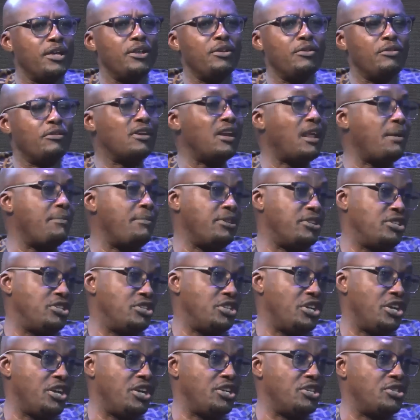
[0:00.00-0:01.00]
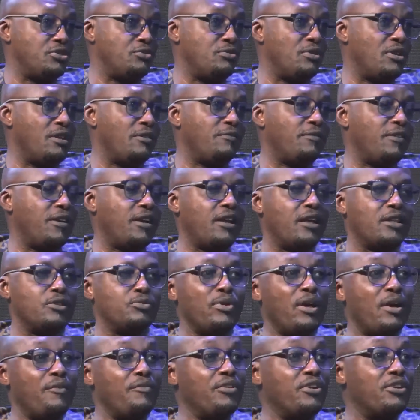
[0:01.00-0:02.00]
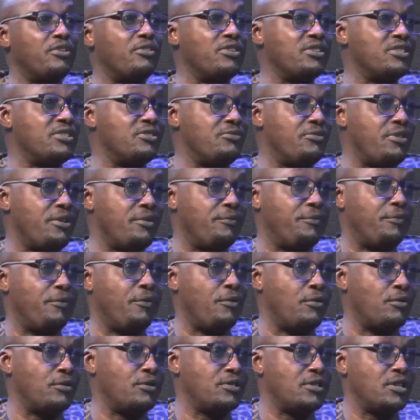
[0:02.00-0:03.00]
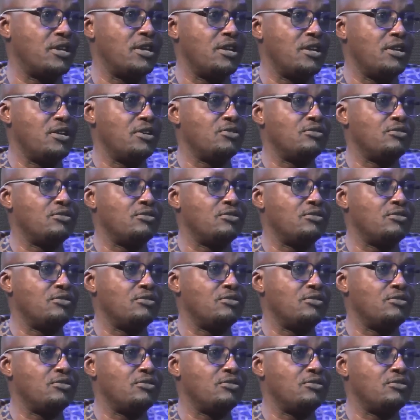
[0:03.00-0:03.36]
you know, climate change, we now find out we have increasing rainfalls.